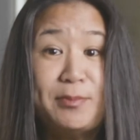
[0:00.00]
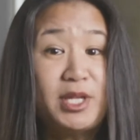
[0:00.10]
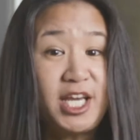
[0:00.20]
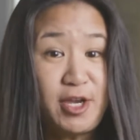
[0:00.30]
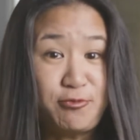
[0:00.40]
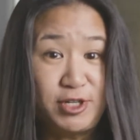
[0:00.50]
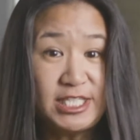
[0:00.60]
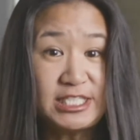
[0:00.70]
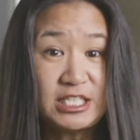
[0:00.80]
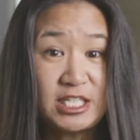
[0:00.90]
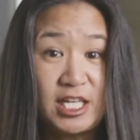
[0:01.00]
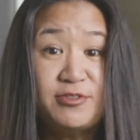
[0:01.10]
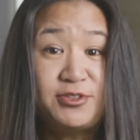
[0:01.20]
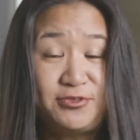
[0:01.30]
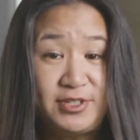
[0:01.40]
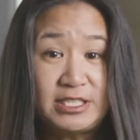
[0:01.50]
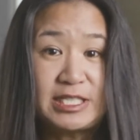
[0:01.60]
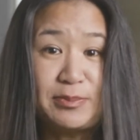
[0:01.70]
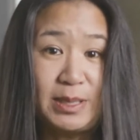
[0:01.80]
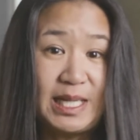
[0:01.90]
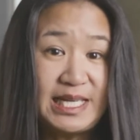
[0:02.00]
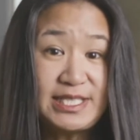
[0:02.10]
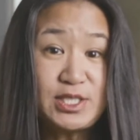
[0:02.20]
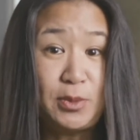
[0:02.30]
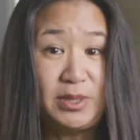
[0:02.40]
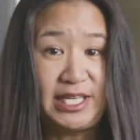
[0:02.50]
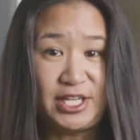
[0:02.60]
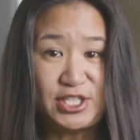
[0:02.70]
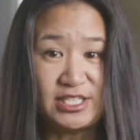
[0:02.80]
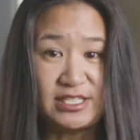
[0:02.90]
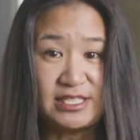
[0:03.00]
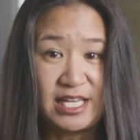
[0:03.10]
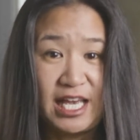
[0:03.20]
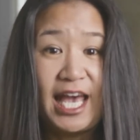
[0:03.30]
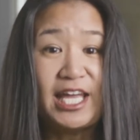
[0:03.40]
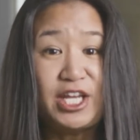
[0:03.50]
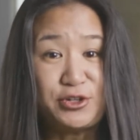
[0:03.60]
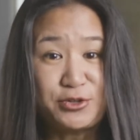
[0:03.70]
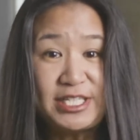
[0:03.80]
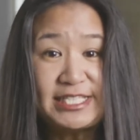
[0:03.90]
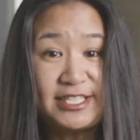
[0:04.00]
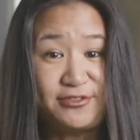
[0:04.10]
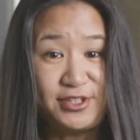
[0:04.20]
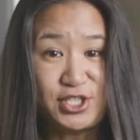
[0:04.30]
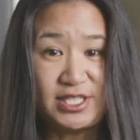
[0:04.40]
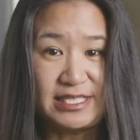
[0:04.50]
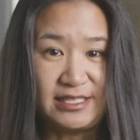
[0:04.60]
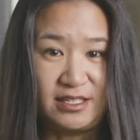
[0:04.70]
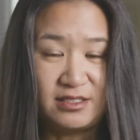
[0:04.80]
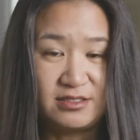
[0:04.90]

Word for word: mitigate risk, fulfill compliance obligations, and increase efficiency.